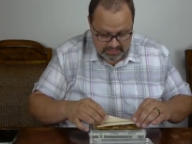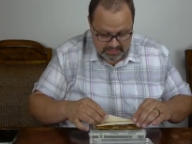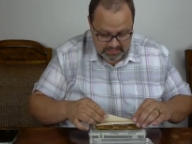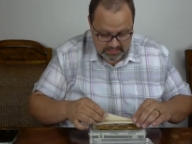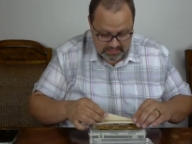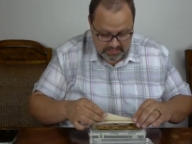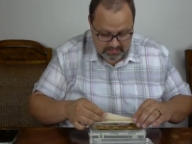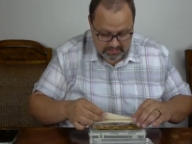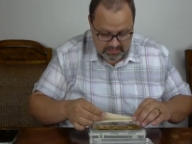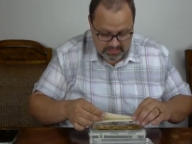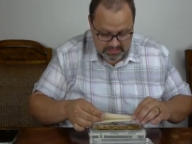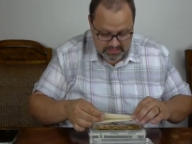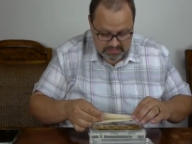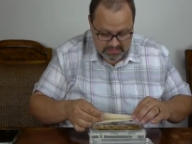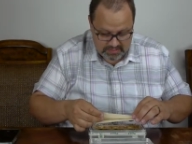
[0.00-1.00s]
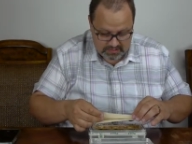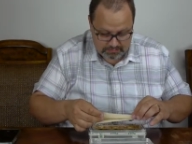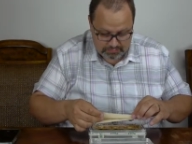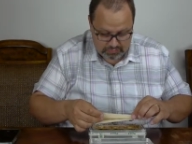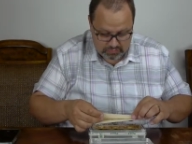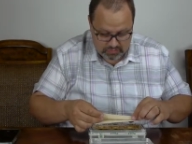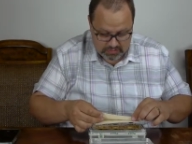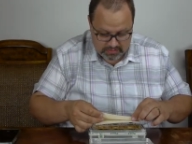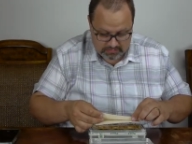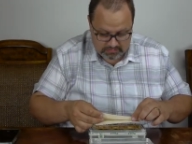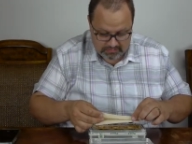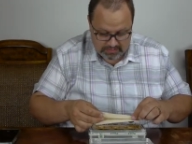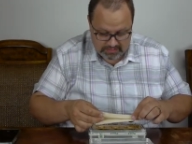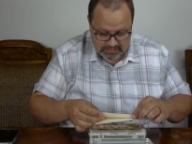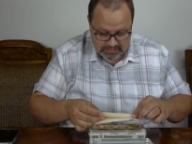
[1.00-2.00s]
Notice
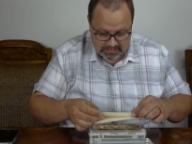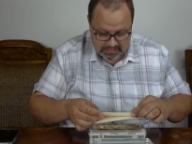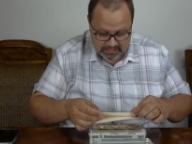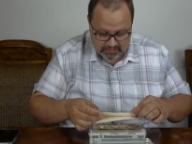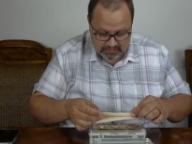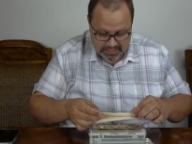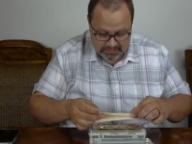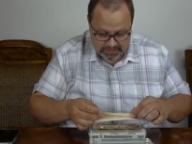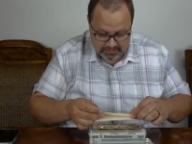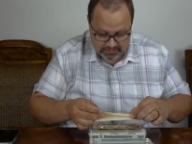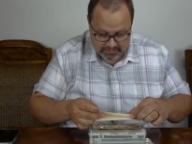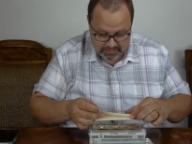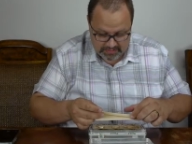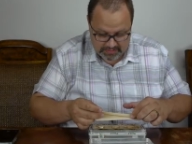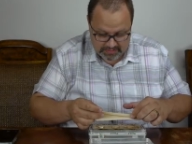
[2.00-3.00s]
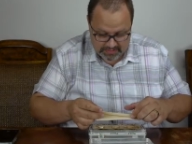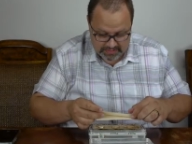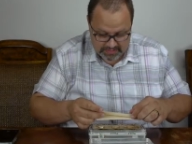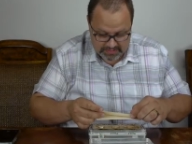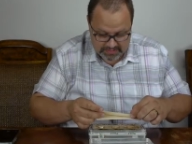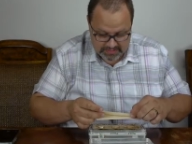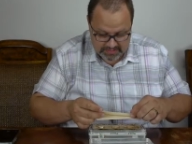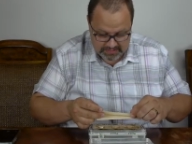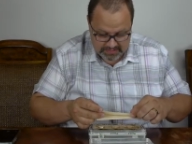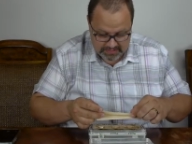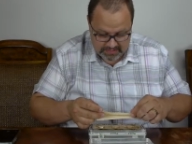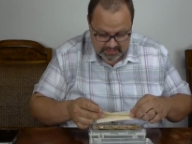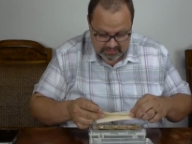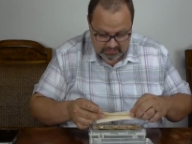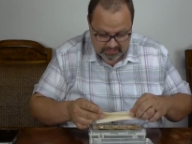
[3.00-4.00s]
Diaporum de la Ration in
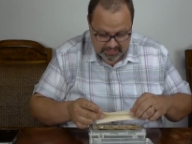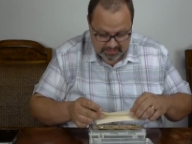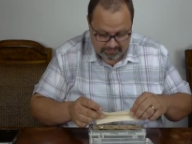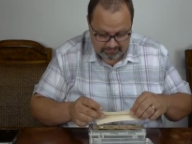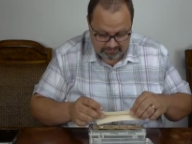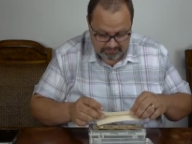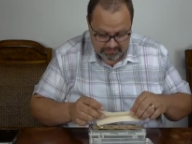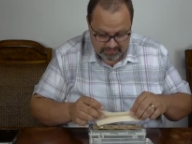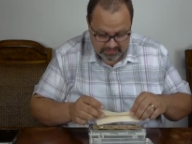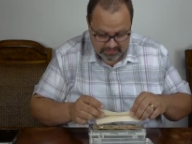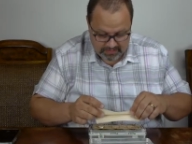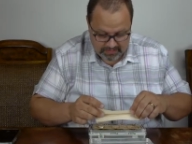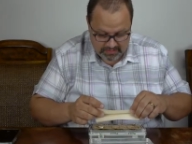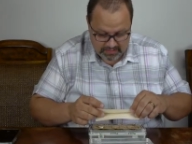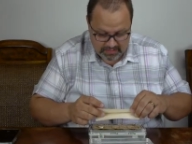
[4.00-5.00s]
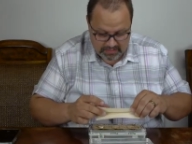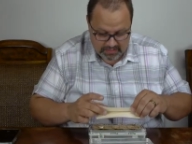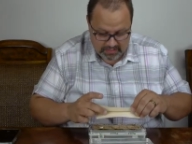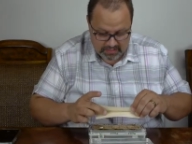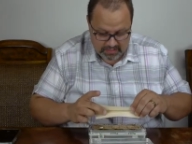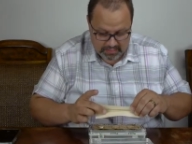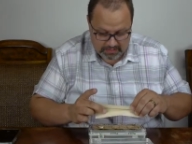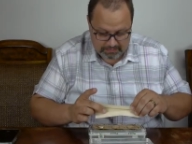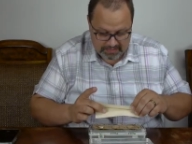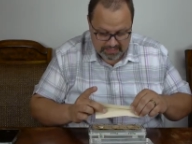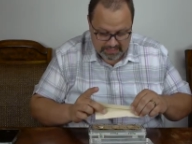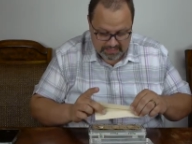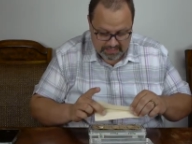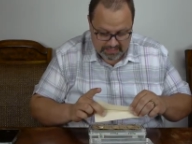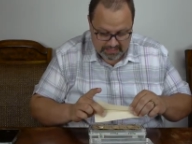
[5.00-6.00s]
63. Arme
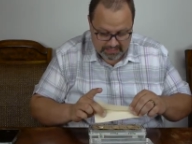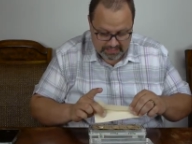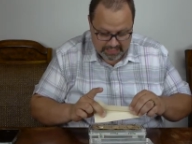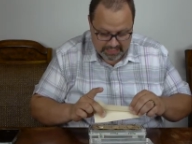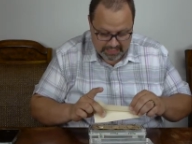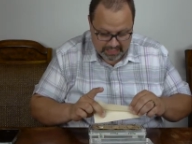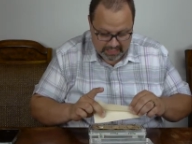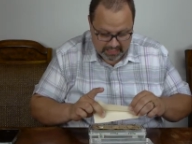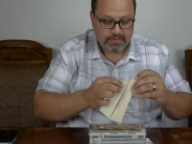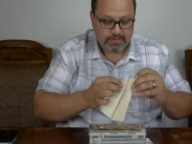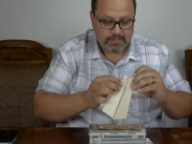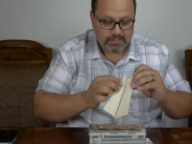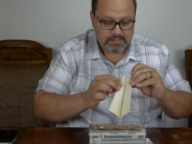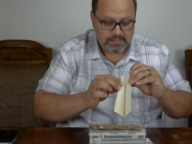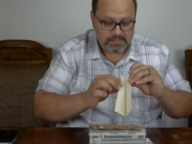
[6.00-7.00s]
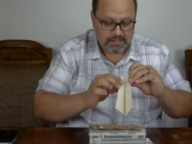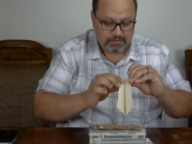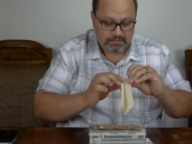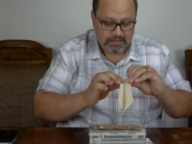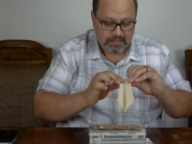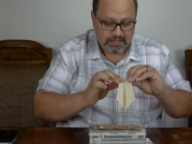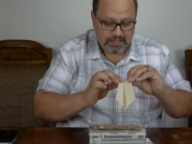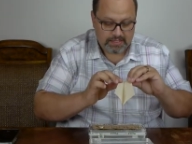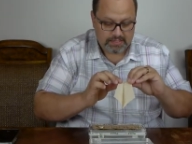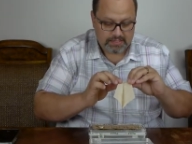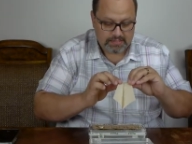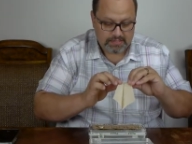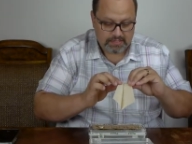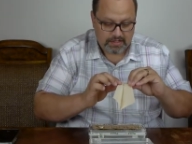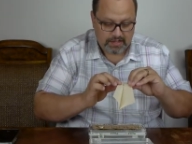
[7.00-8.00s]
de l'air. Something
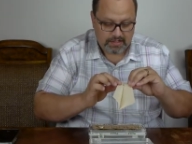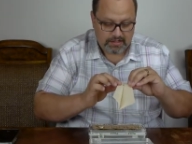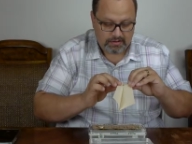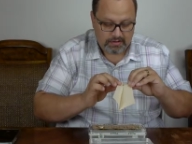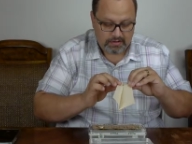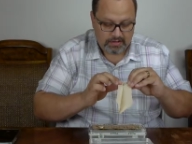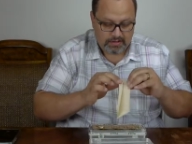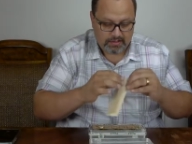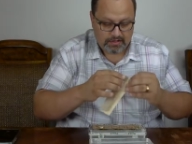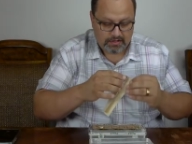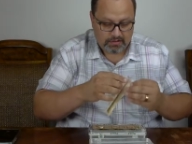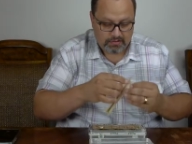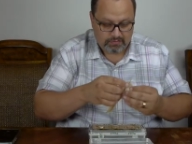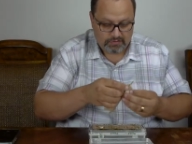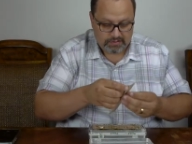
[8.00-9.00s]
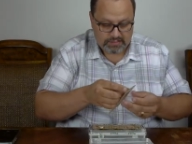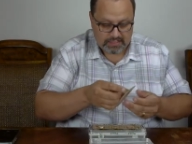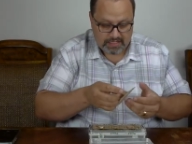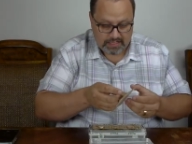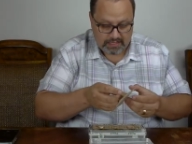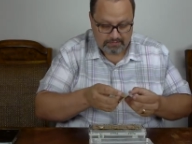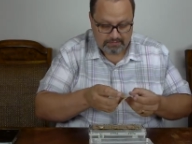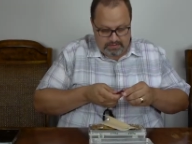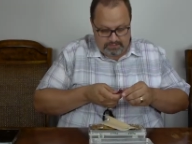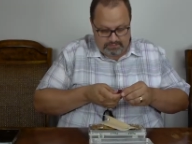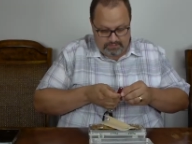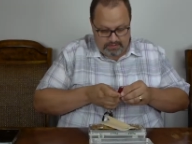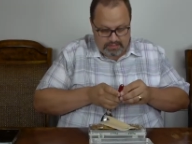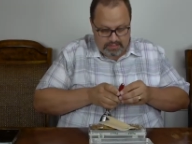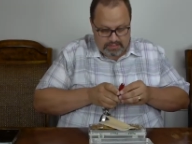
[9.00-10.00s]
has gotten on here over time.
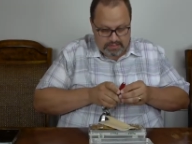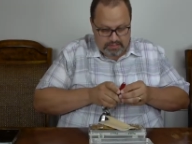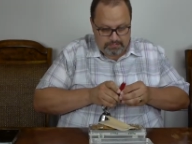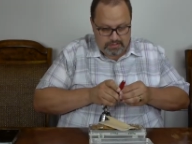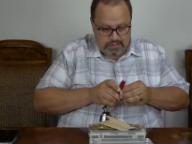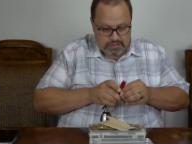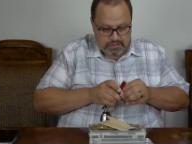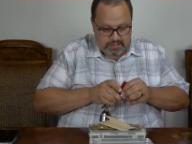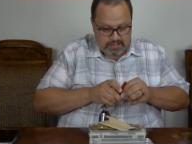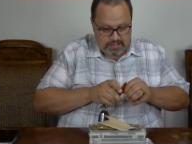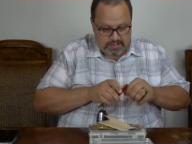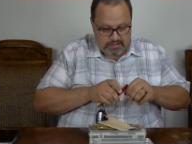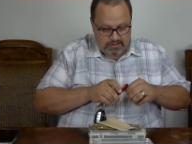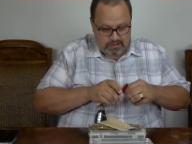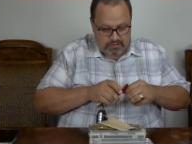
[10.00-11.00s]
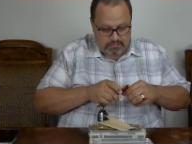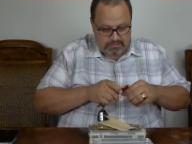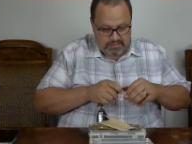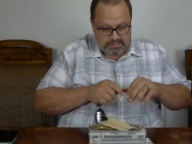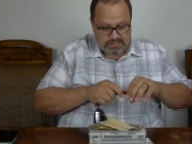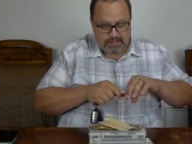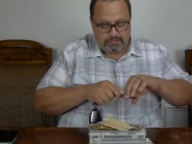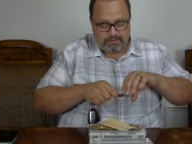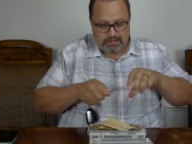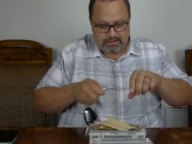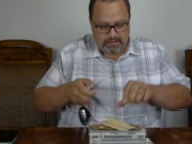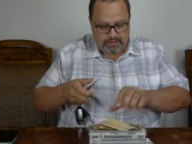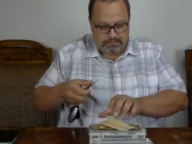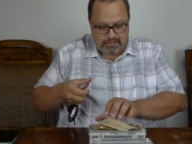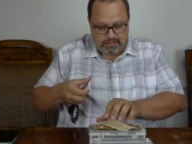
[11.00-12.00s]
So I'm gonna try to open this up
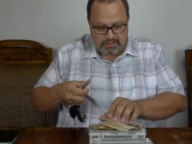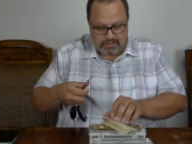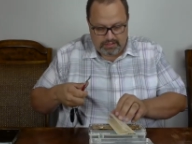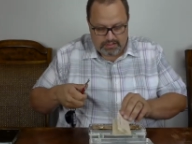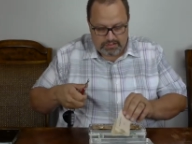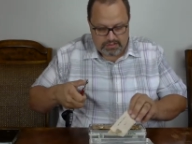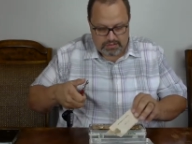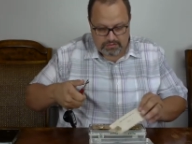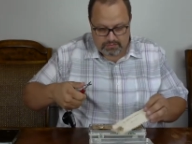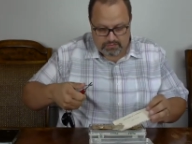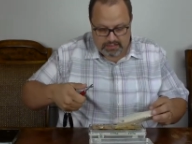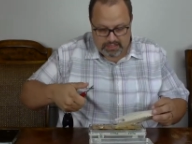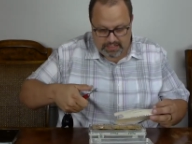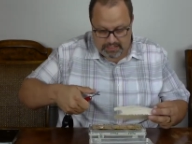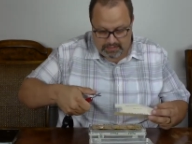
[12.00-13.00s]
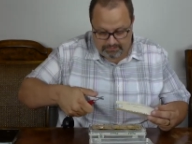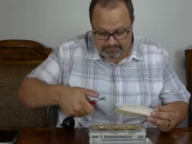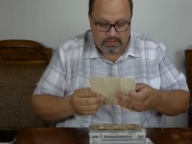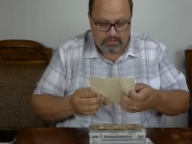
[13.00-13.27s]
without completely destroying it.